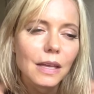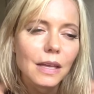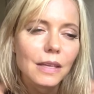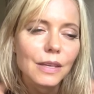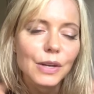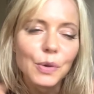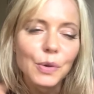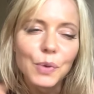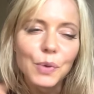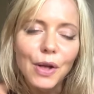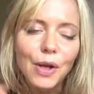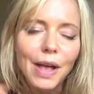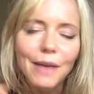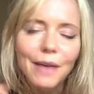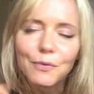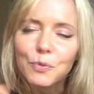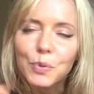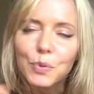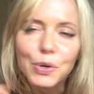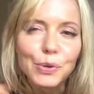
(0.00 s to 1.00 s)
we all
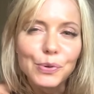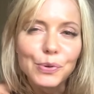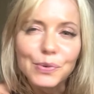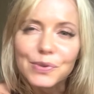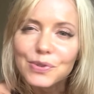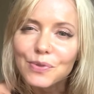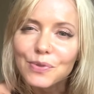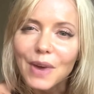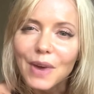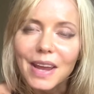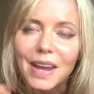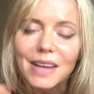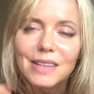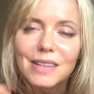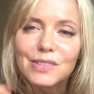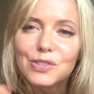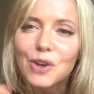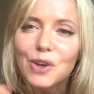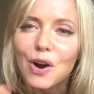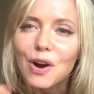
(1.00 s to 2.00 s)
have wounds, right?
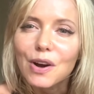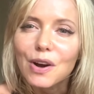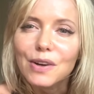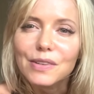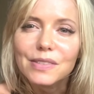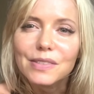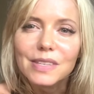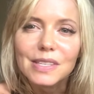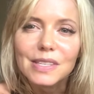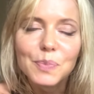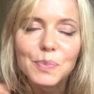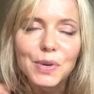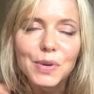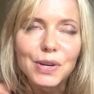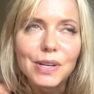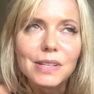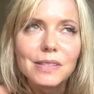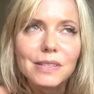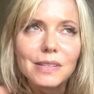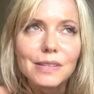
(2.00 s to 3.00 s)
Scars,
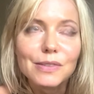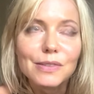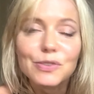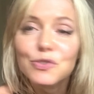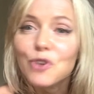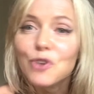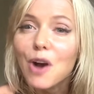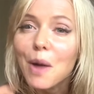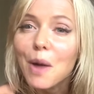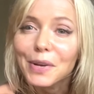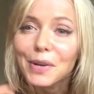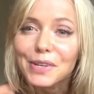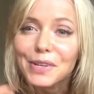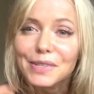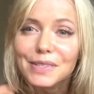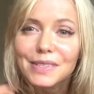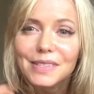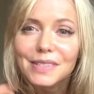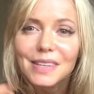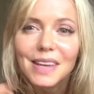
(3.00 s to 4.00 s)
experiences,
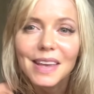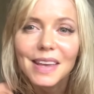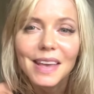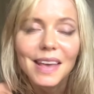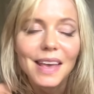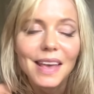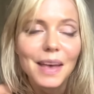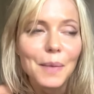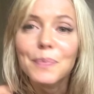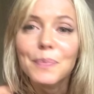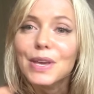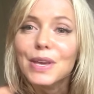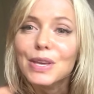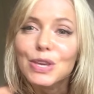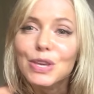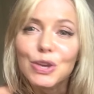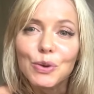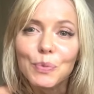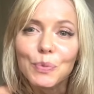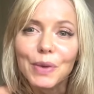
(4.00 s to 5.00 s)
traumas, being
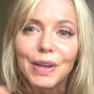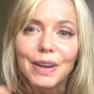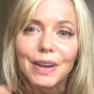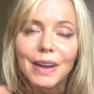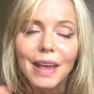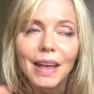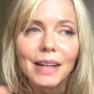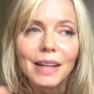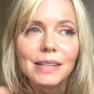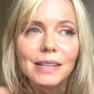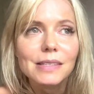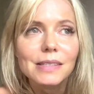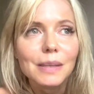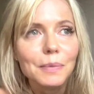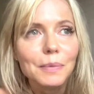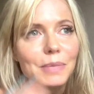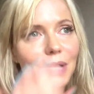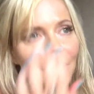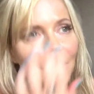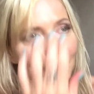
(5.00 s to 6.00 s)
human. And
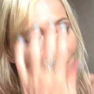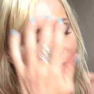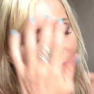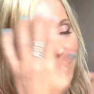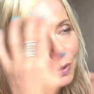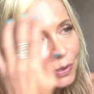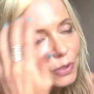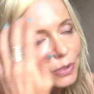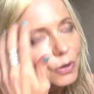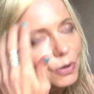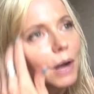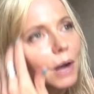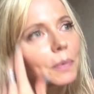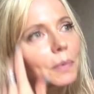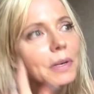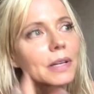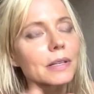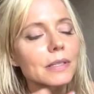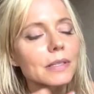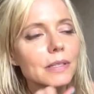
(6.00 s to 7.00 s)
sometimes those
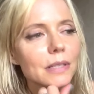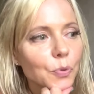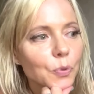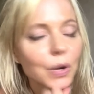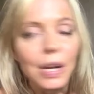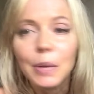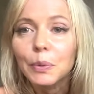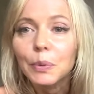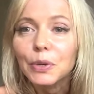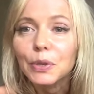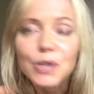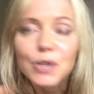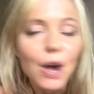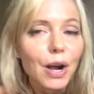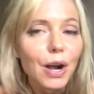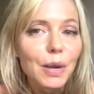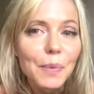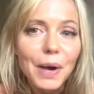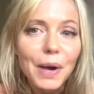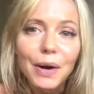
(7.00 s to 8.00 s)
traumas we're able to
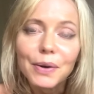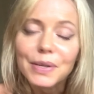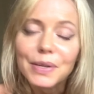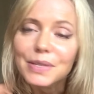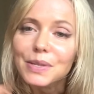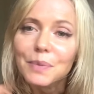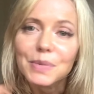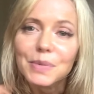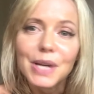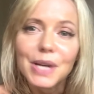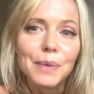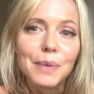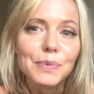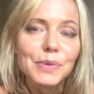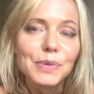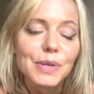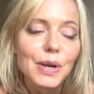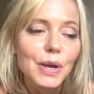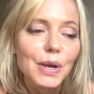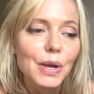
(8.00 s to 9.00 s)
talk about, and
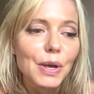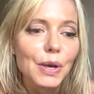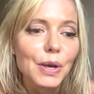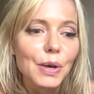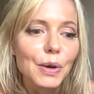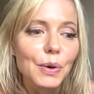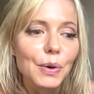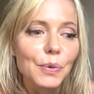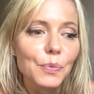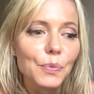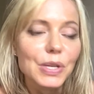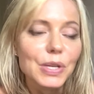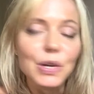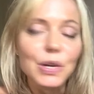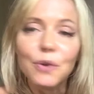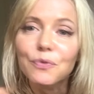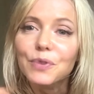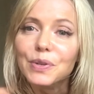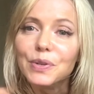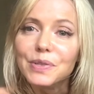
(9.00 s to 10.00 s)
sometimes we
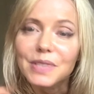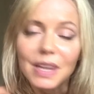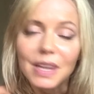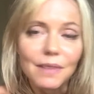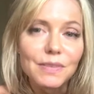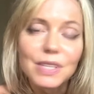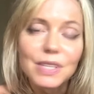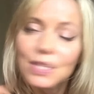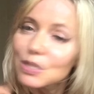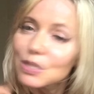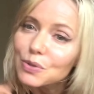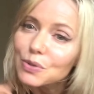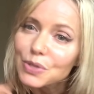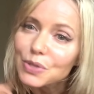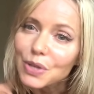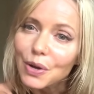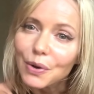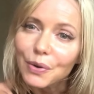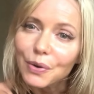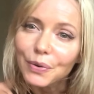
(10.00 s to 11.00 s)
don't feel safe to do
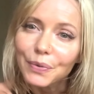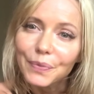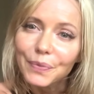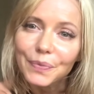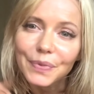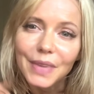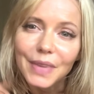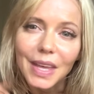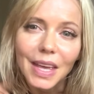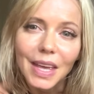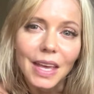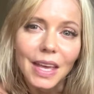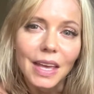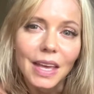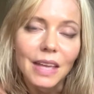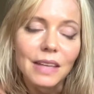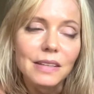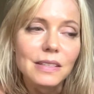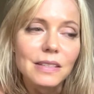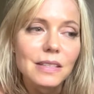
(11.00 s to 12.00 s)
so.
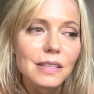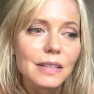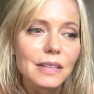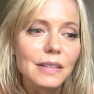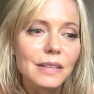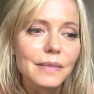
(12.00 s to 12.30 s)
And